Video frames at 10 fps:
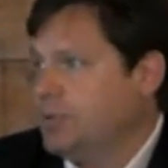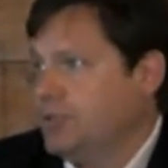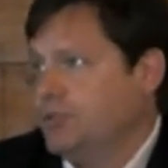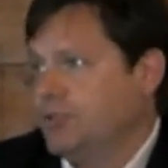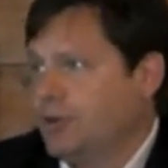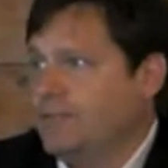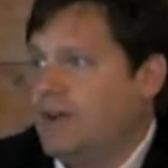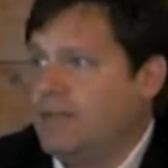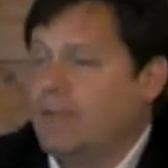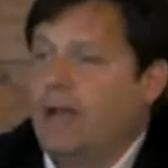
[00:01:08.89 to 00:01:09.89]
produced
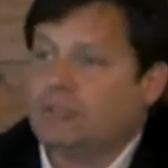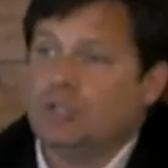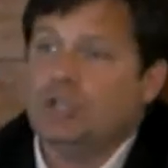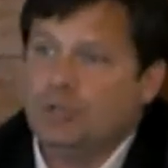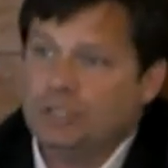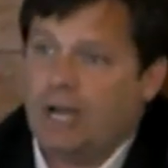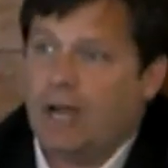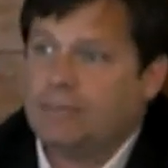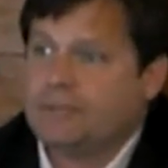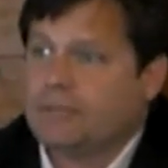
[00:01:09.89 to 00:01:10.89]
35,000 new
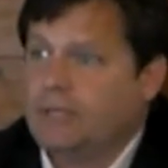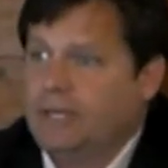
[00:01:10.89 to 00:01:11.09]
jobs